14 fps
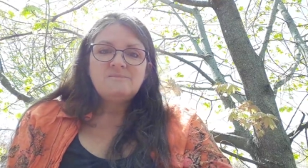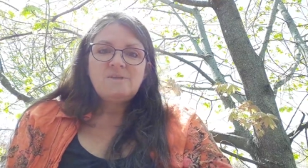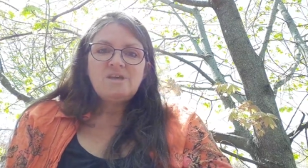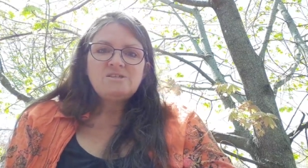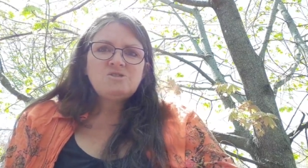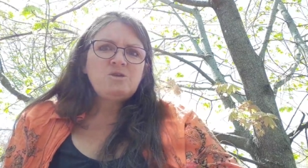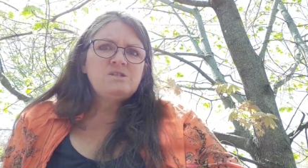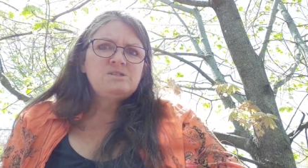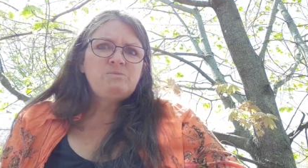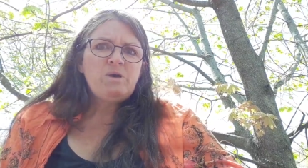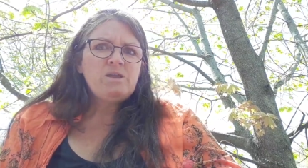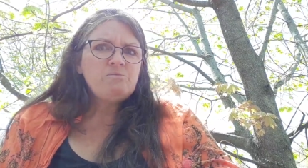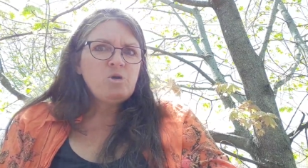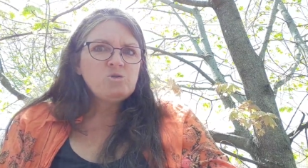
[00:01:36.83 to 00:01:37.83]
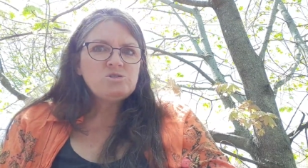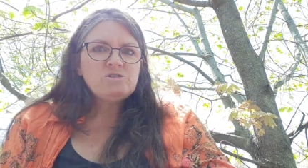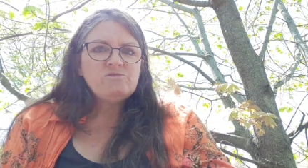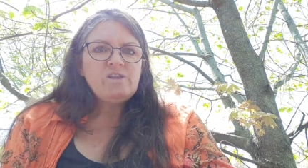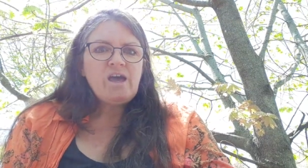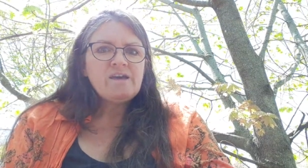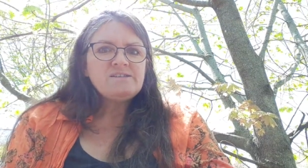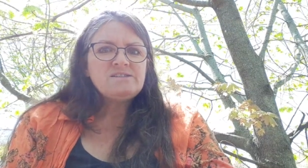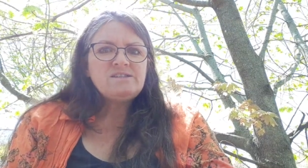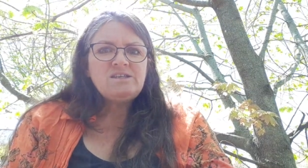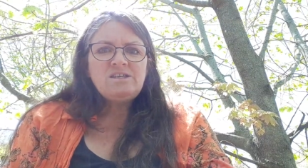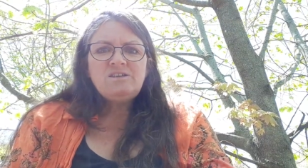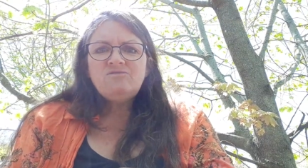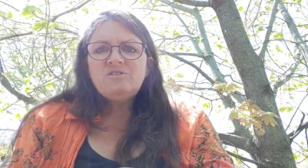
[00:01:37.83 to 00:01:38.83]
So he'd spent most of last
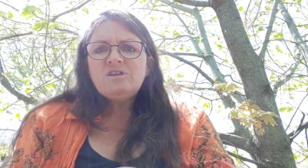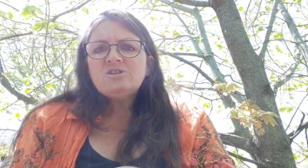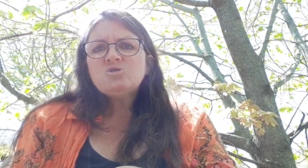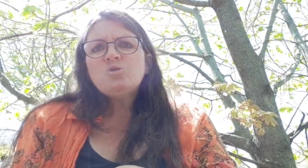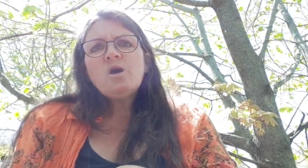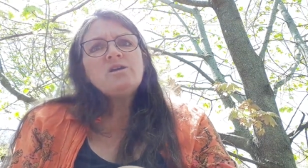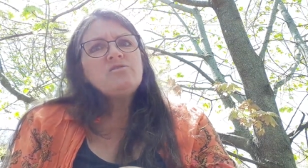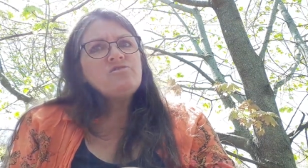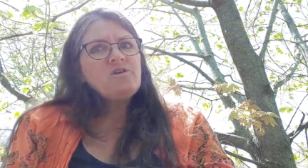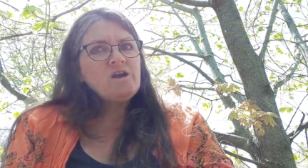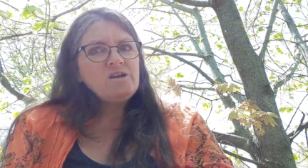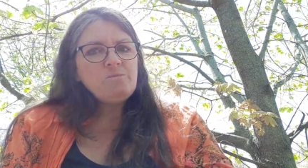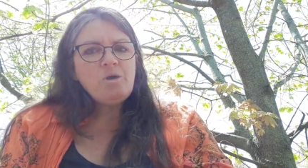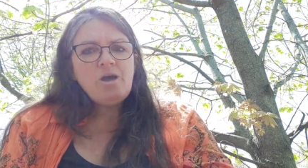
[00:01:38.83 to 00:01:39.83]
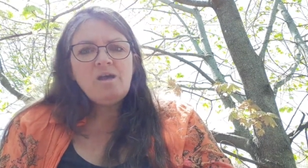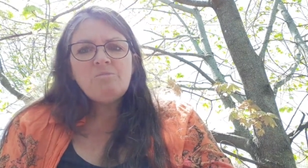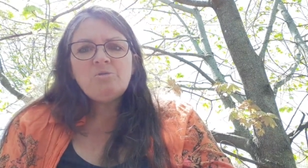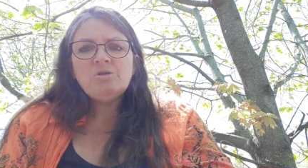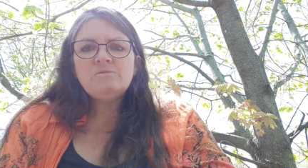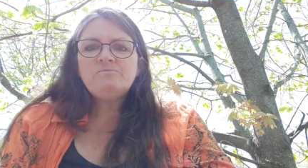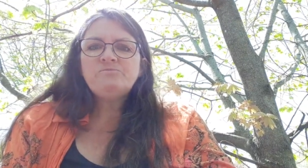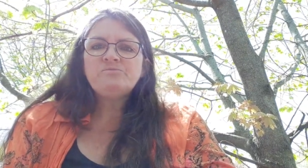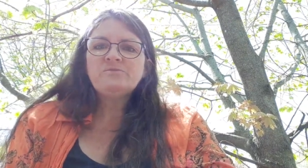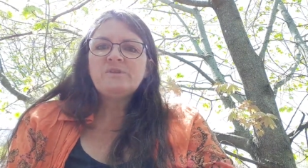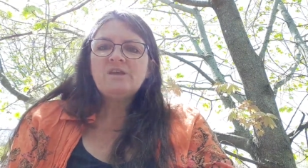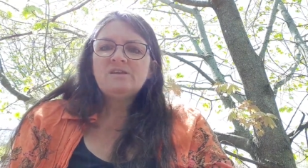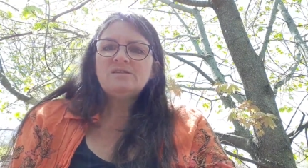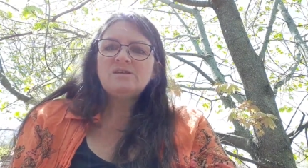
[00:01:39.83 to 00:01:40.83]
evening trying to find a Bible
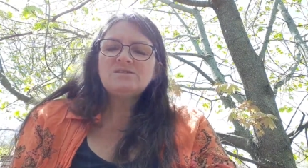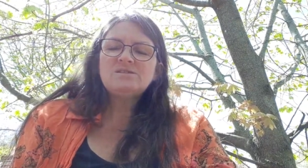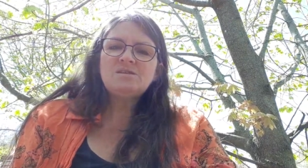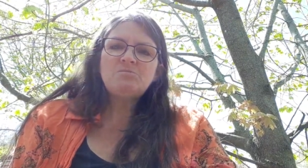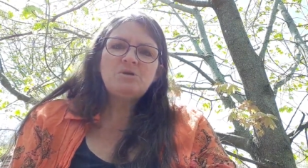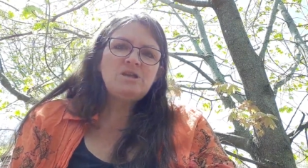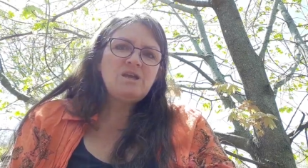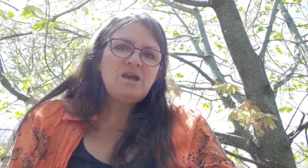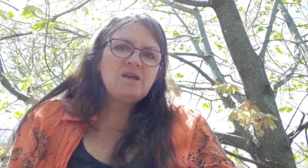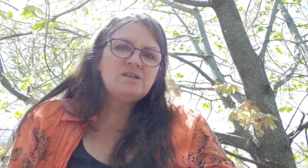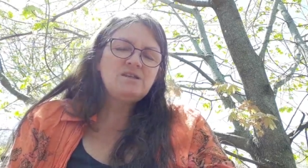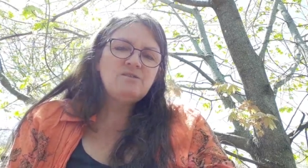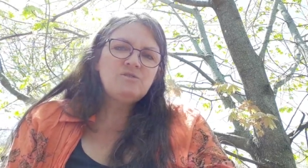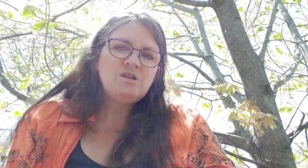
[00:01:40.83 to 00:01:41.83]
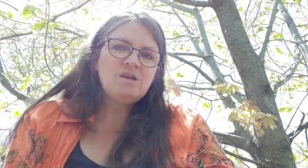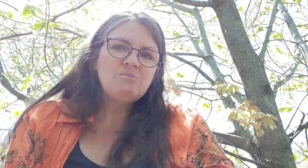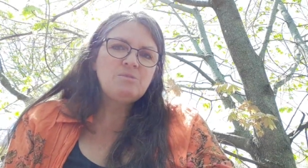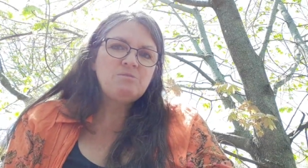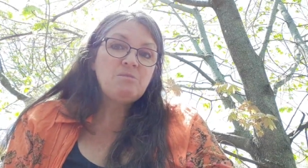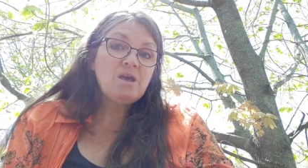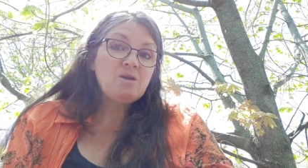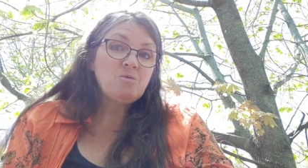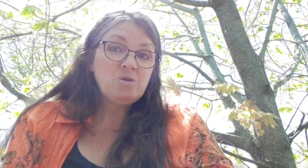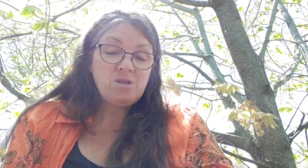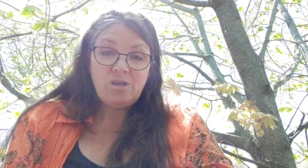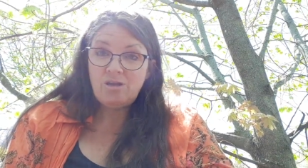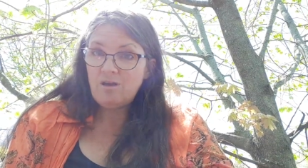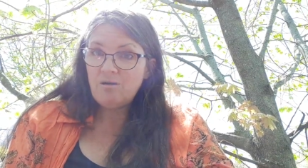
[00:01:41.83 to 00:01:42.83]
that somebody had given him and Meg when
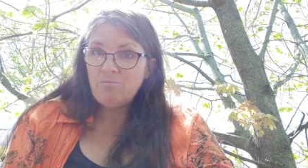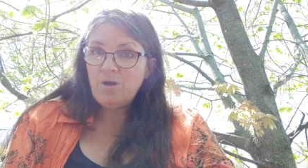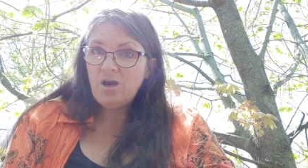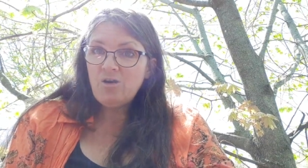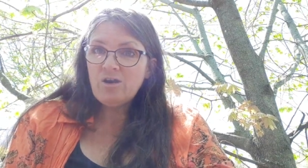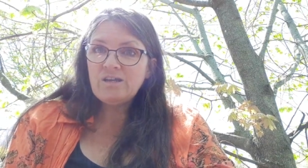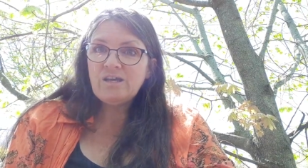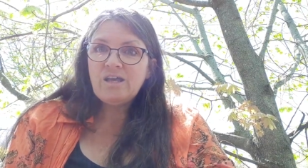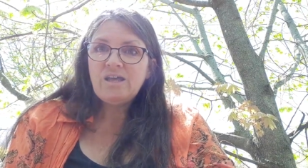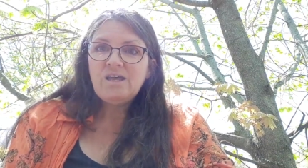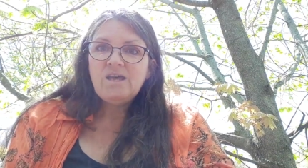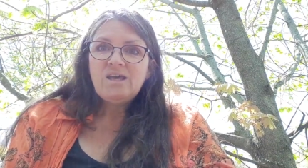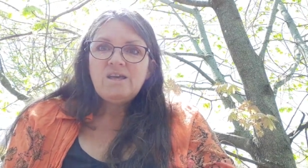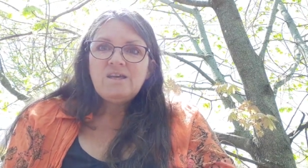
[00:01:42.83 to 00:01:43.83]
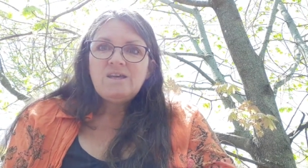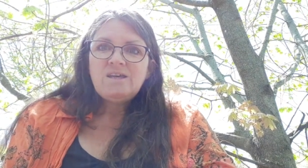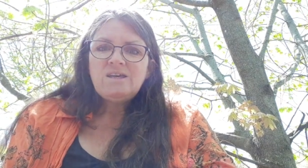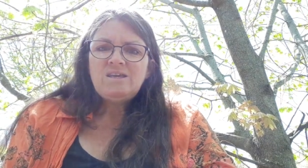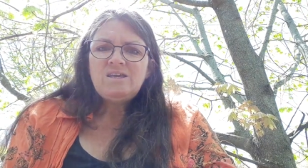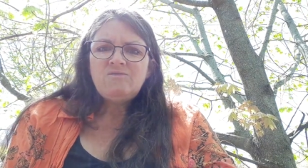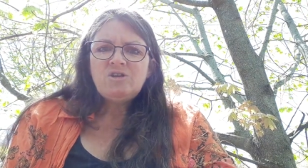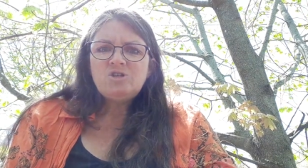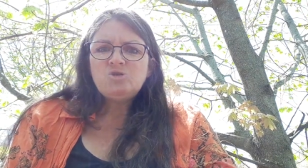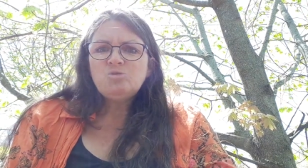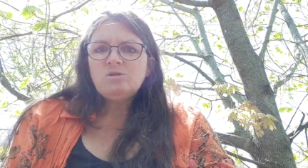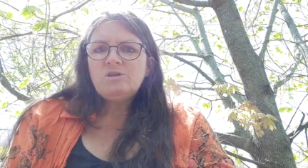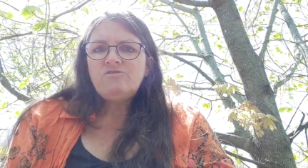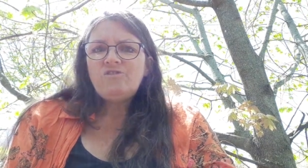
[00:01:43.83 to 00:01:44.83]
they got married. He
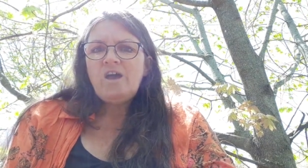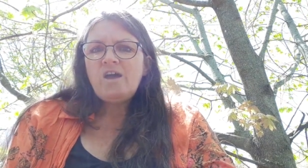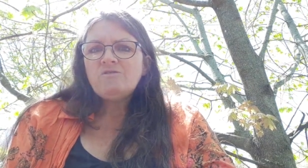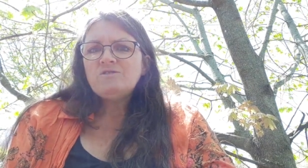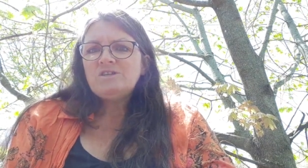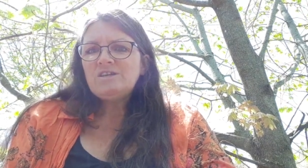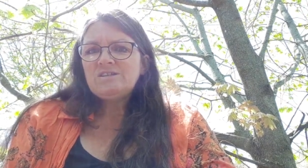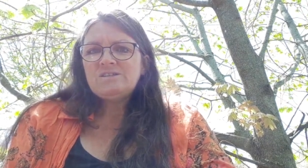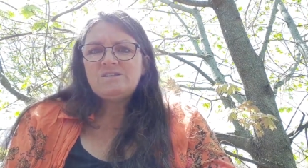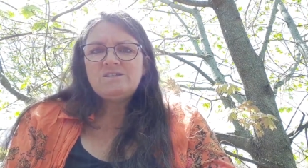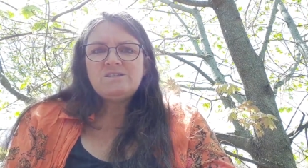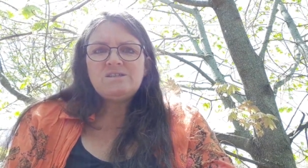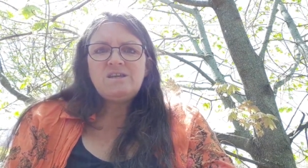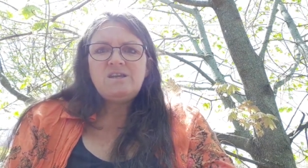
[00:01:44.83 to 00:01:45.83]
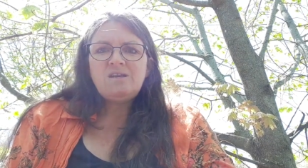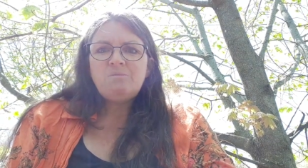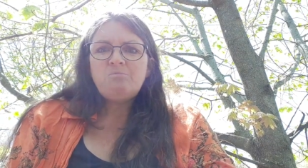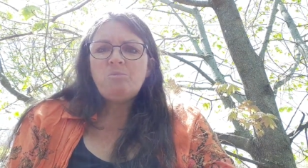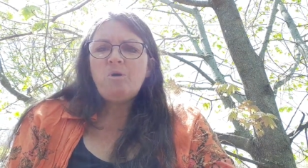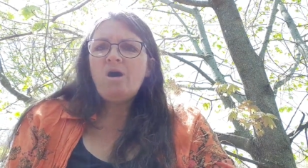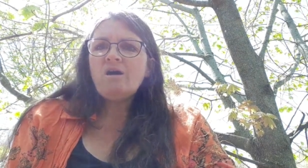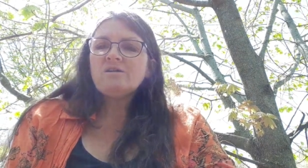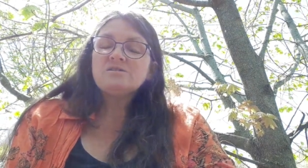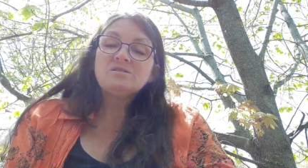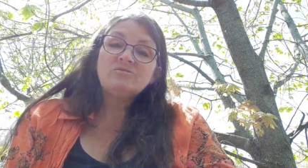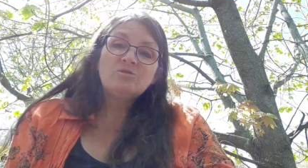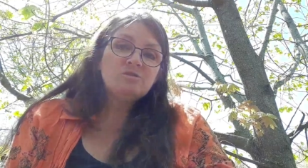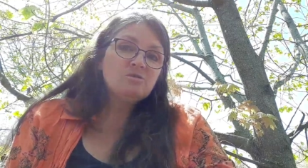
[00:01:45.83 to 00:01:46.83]
eventually found it in a box
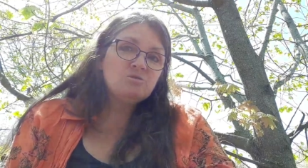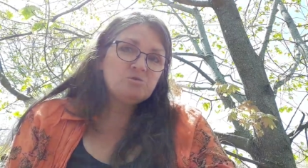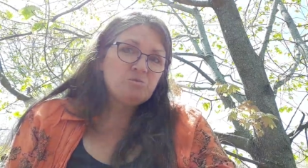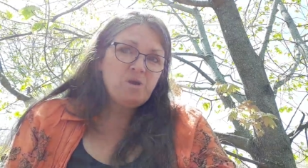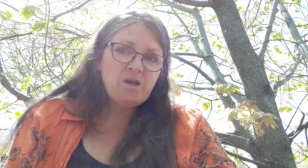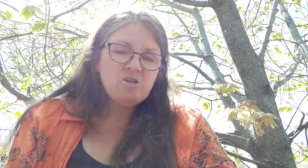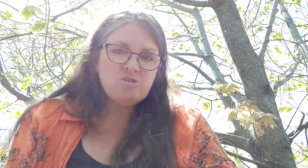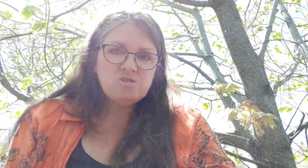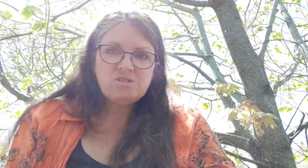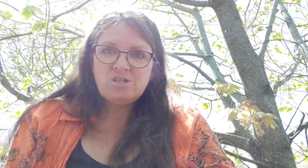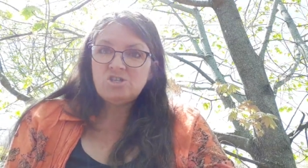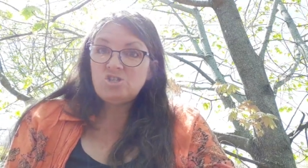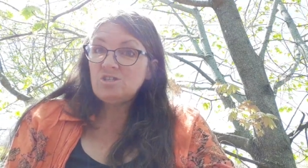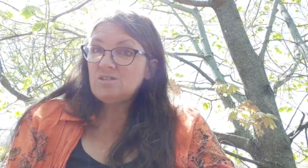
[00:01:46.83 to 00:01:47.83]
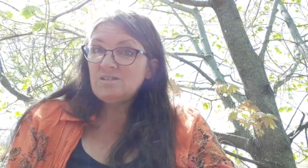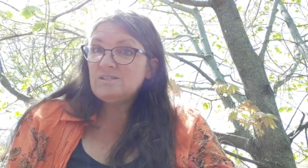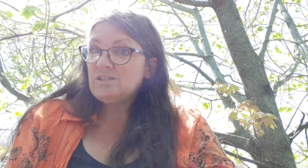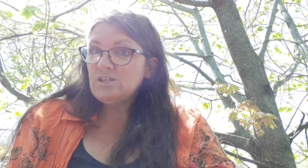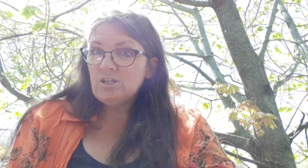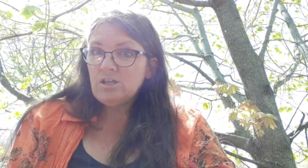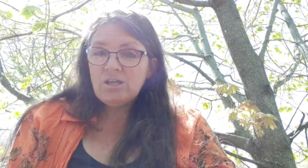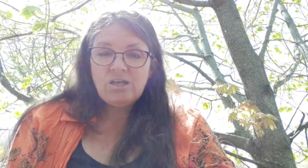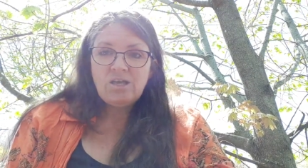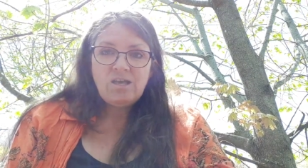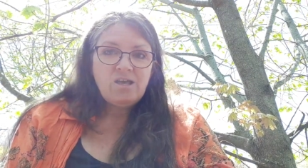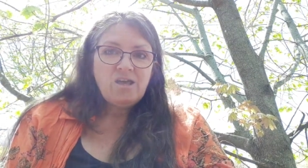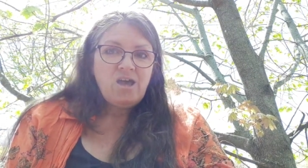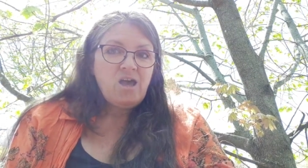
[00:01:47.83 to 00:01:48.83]
of her old records that she still
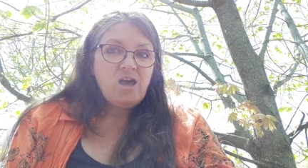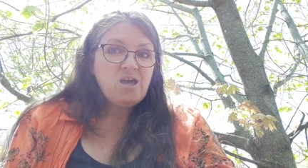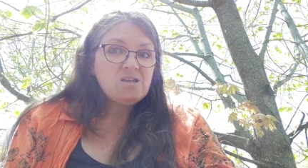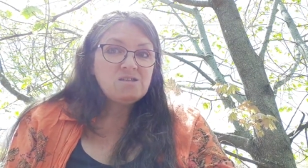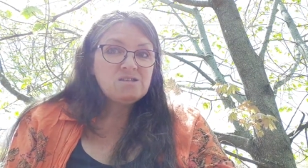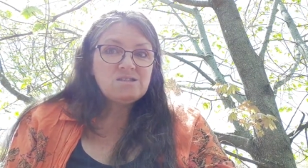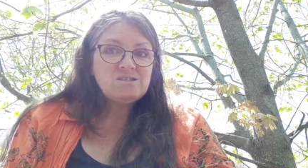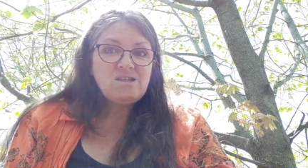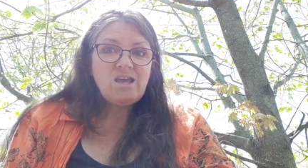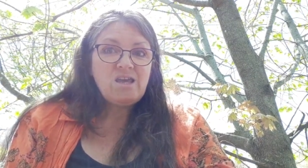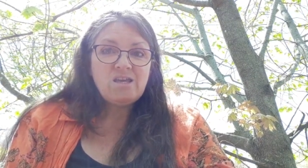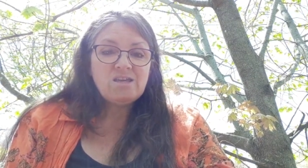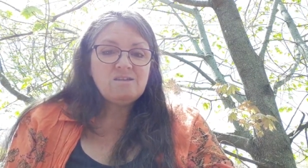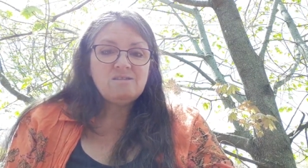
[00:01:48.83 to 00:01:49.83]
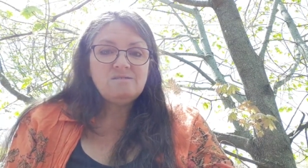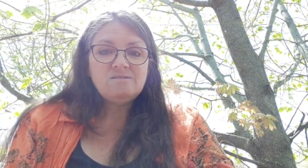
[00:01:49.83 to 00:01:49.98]
hadn't taken